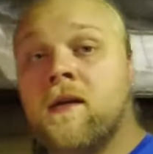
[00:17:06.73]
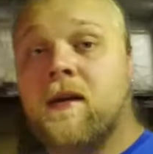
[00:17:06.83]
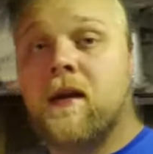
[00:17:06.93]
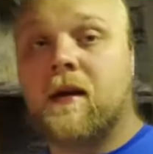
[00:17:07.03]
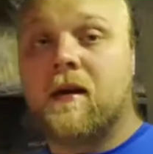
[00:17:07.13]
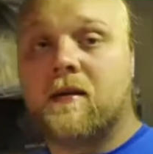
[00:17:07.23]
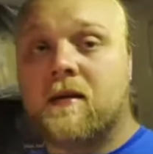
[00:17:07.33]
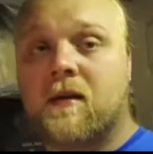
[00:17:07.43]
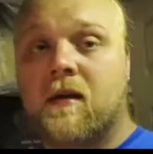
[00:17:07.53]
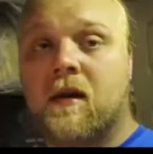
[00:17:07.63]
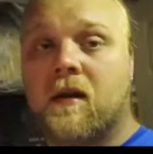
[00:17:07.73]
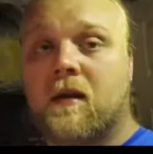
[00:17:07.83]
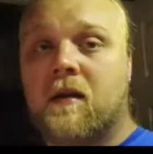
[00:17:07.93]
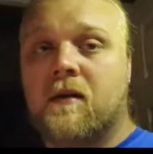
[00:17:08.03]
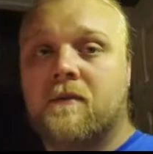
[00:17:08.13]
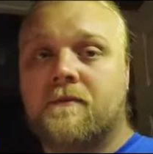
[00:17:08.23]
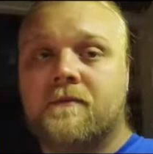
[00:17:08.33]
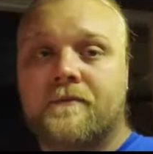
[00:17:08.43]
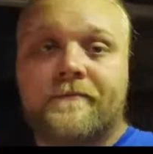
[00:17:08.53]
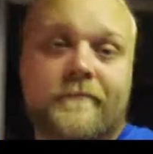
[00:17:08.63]
yeah guys, I'll
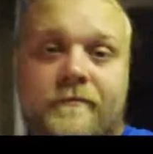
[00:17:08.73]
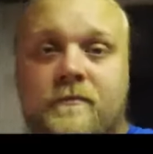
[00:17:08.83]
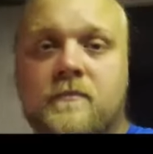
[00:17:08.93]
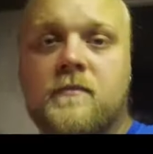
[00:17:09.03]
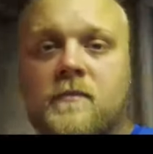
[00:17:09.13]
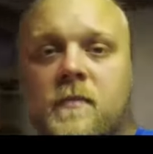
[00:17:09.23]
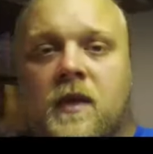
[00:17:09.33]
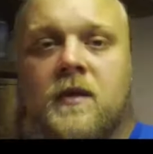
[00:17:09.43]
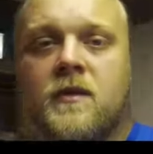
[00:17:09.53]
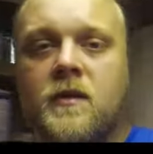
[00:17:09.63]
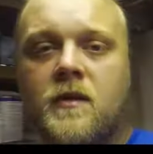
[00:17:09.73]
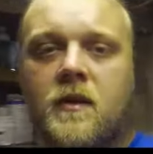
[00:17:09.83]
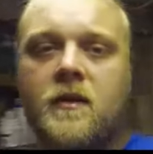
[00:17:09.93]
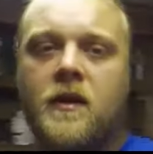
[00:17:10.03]
turn you on